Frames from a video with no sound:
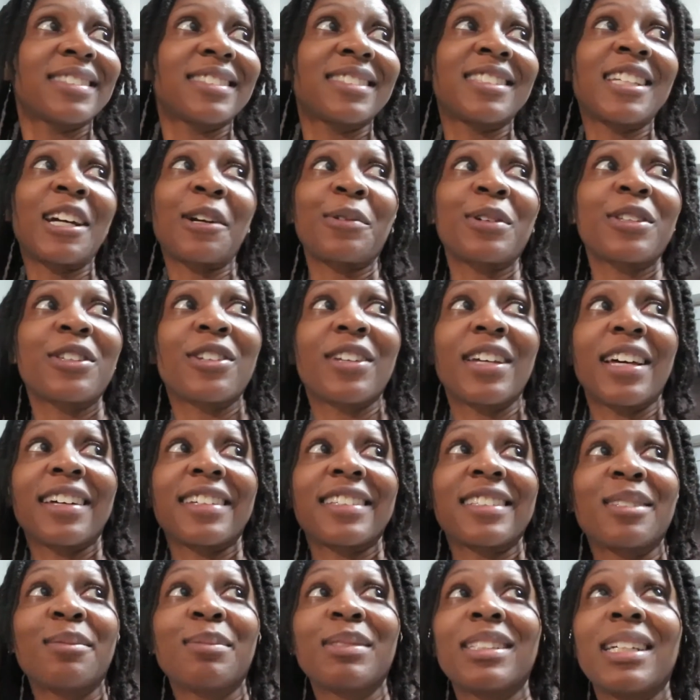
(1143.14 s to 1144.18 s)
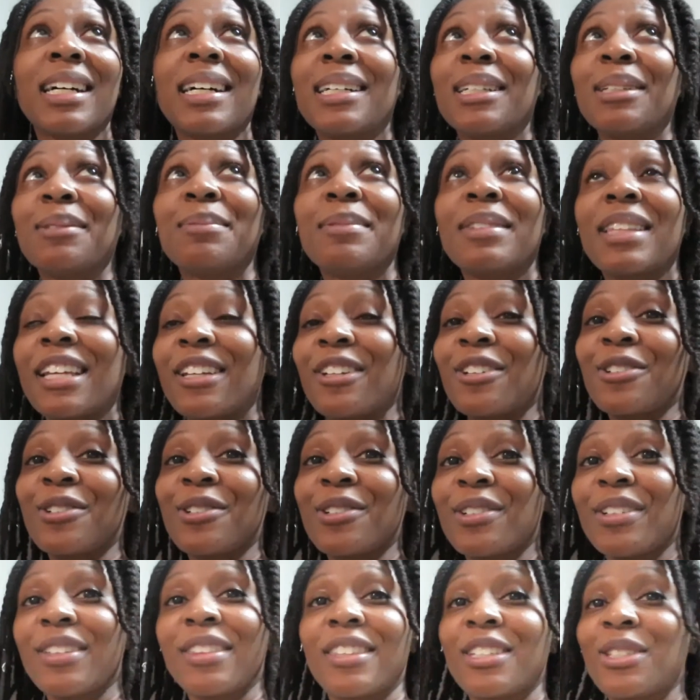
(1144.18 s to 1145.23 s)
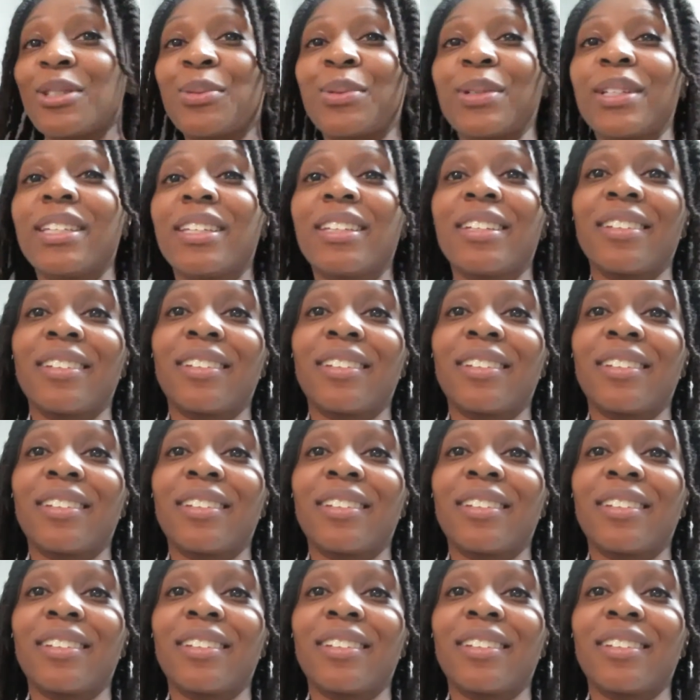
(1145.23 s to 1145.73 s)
talk with you guys sometime later this week.